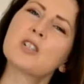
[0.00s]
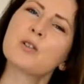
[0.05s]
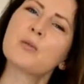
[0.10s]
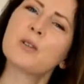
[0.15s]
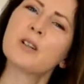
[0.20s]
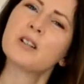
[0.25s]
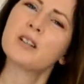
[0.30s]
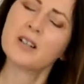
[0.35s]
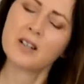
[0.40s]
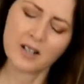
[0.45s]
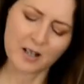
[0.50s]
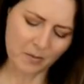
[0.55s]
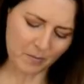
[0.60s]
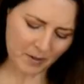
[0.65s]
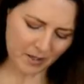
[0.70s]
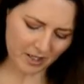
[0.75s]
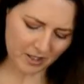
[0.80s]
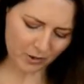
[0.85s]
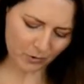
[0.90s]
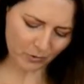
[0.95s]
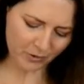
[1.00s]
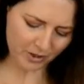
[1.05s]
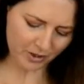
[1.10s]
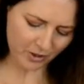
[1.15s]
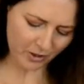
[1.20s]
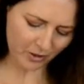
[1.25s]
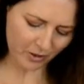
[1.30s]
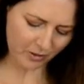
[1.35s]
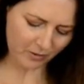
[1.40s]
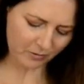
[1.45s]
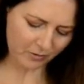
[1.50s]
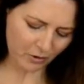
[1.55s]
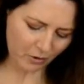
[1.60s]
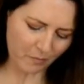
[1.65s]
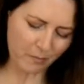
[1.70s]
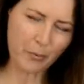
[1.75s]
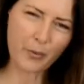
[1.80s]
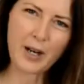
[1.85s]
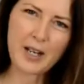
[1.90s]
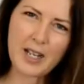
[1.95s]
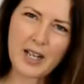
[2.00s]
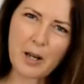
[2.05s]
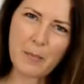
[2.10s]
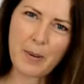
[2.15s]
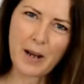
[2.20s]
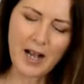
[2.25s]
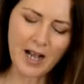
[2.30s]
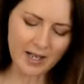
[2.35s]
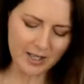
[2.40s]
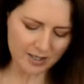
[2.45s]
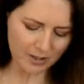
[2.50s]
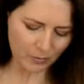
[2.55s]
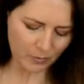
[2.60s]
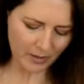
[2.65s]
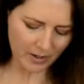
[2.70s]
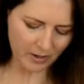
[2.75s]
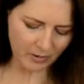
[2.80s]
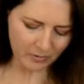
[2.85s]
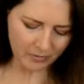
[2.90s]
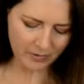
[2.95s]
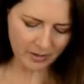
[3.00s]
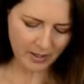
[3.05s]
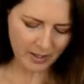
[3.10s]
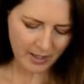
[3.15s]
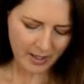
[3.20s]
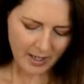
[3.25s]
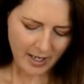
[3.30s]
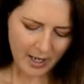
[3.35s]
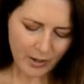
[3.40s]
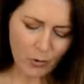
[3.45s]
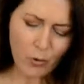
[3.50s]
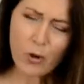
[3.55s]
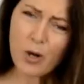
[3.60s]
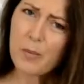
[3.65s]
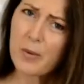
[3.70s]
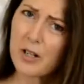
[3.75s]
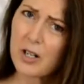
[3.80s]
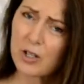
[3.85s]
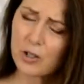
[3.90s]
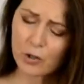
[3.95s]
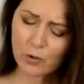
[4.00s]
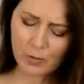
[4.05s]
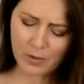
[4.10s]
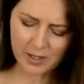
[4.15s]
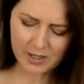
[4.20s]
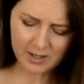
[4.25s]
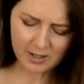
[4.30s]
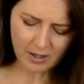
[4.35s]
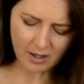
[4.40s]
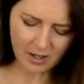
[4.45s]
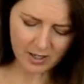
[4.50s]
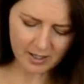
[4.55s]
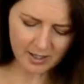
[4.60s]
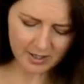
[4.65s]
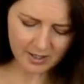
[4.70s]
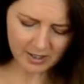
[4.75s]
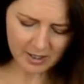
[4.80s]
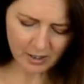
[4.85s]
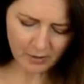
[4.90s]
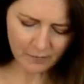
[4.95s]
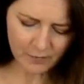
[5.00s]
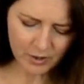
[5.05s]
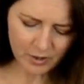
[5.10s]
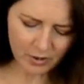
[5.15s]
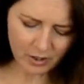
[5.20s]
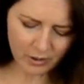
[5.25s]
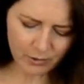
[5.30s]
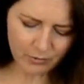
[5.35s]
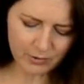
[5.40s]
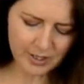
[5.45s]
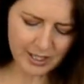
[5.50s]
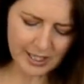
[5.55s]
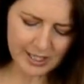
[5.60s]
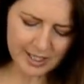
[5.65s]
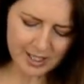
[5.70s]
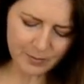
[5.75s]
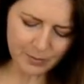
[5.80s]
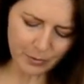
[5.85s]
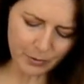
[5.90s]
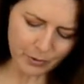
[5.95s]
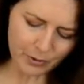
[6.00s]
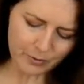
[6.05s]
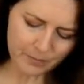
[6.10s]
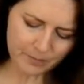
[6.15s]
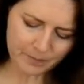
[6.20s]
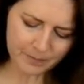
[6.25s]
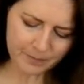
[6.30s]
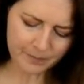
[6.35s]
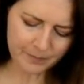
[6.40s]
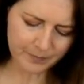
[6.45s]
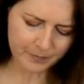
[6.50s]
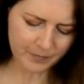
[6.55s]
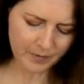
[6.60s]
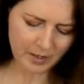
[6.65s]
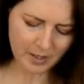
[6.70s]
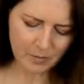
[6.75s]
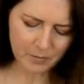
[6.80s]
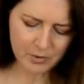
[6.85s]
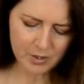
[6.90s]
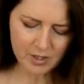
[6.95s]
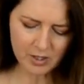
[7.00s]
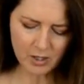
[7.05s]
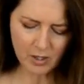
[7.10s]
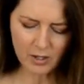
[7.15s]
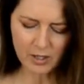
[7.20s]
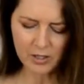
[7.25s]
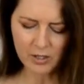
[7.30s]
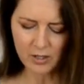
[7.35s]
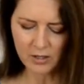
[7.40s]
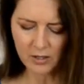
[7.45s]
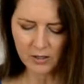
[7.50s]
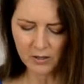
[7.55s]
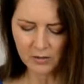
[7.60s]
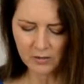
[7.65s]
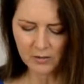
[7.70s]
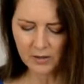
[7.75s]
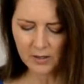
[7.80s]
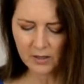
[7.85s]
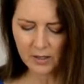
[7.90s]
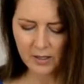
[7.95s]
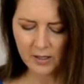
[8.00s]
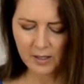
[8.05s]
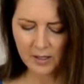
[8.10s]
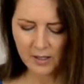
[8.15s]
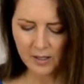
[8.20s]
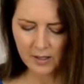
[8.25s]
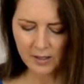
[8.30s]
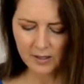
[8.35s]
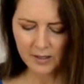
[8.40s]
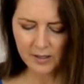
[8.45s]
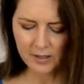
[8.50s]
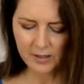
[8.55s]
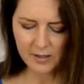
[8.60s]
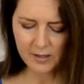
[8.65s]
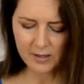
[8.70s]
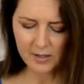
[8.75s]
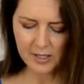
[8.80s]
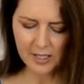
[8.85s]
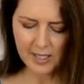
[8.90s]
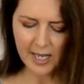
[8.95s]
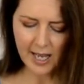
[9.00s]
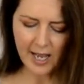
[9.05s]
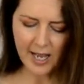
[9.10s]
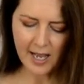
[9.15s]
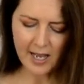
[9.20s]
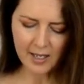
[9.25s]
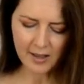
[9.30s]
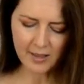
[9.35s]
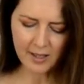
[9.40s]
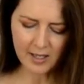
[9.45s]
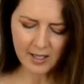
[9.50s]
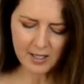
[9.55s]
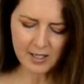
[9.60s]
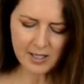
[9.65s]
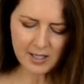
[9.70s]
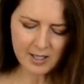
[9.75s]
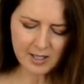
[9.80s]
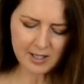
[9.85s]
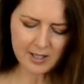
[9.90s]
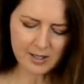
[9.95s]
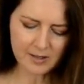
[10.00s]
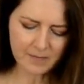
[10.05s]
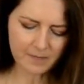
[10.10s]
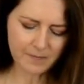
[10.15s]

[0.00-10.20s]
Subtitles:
to it, but it's also sort of breaking apart as well. And all I'm going to do with this, guys, is I've just got a little teaspoon, and I'm just going to decant these